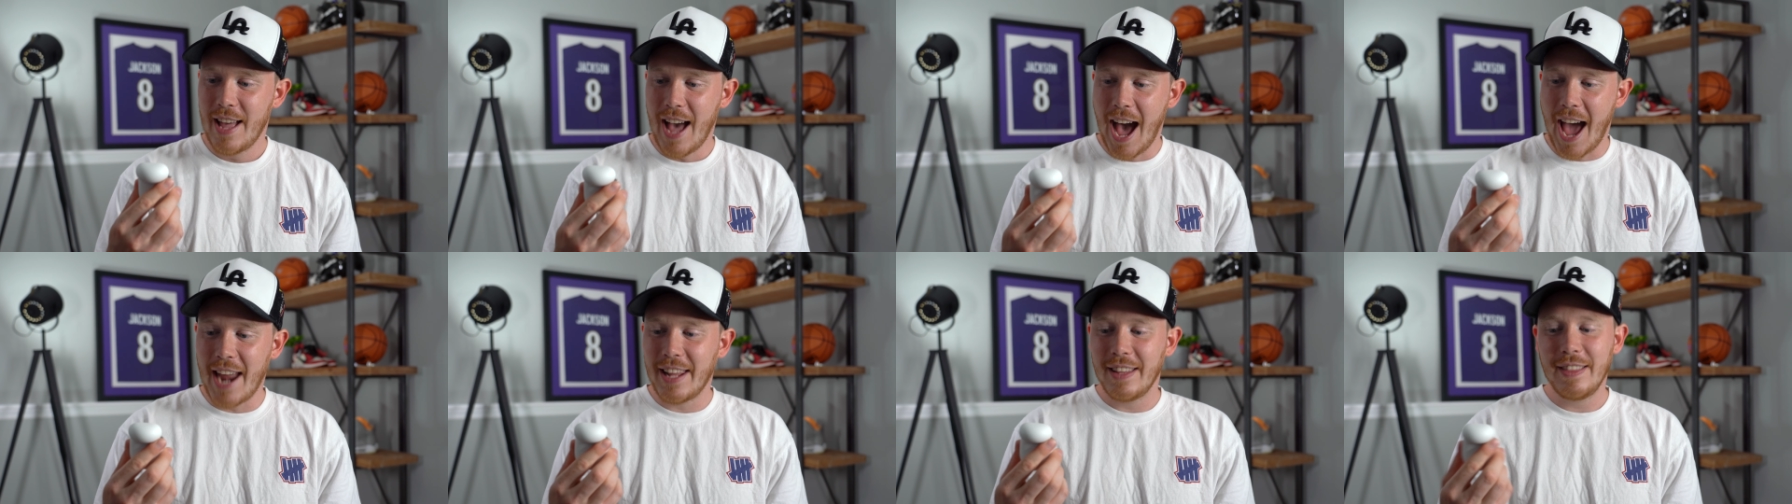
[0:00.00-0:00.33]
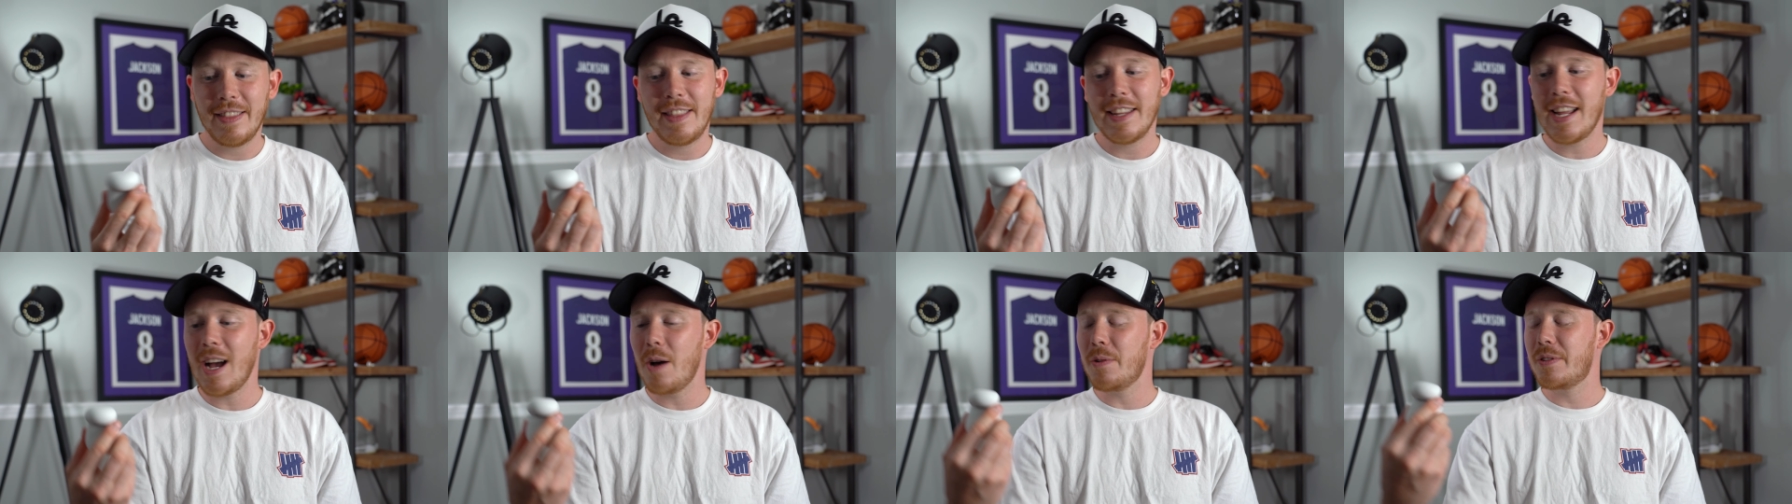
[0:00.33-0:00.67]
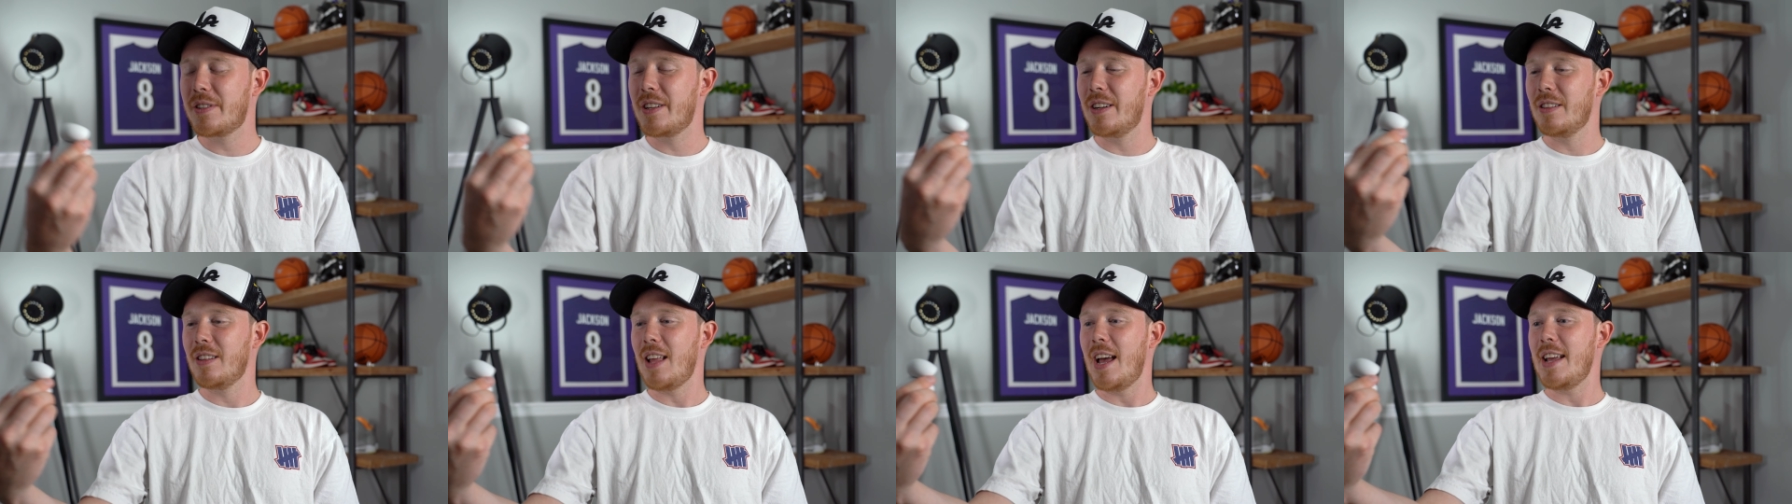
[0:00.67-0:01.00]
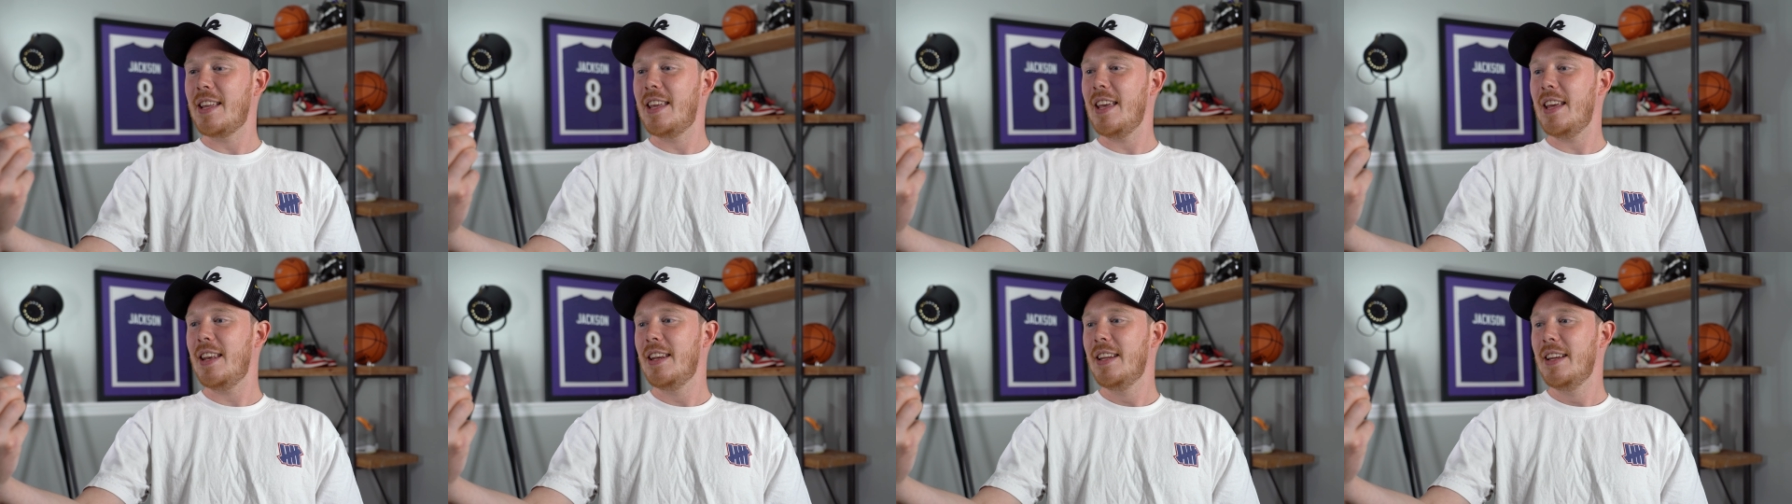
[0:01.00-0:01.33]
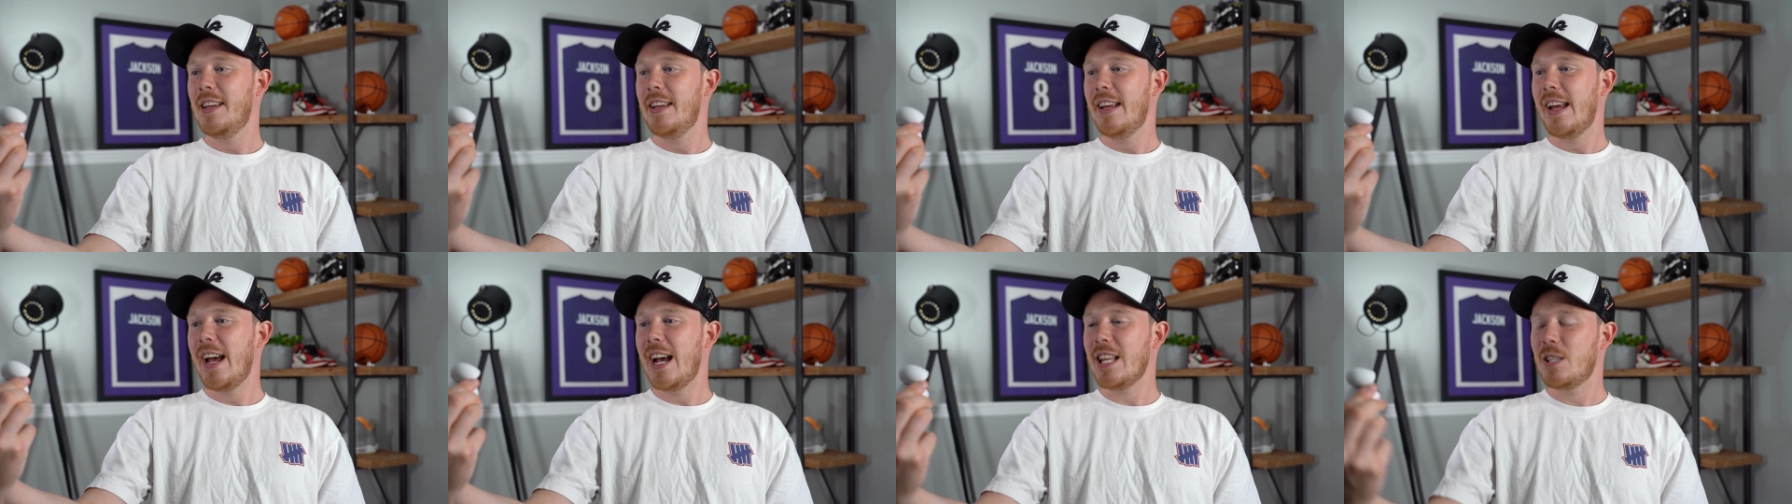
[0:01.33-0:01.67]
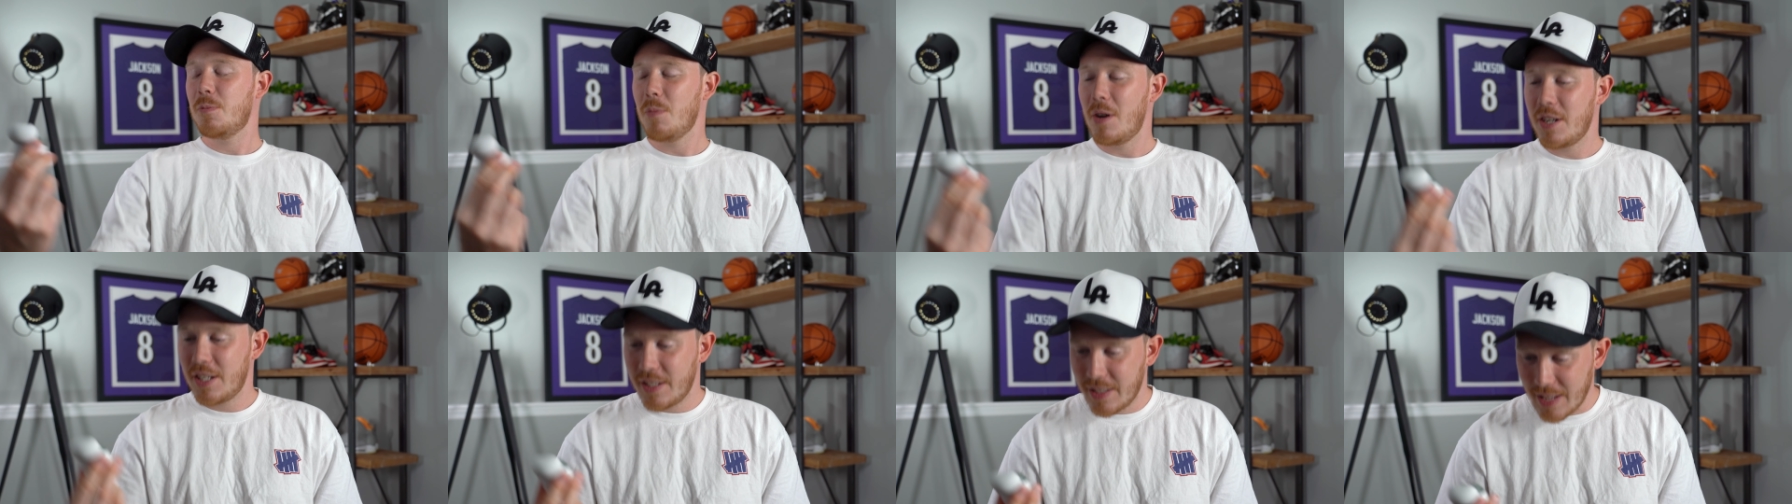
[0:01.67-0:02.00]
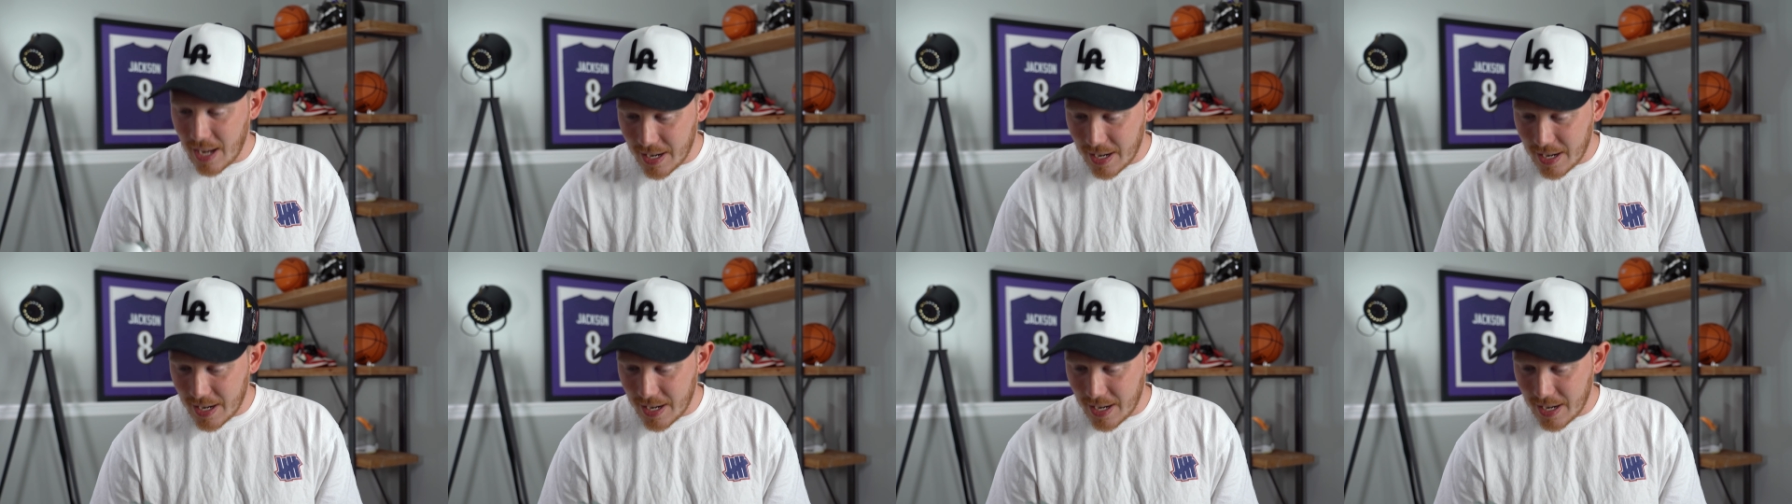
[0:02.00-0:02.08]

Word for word: I didn't think I was gonna like it as much as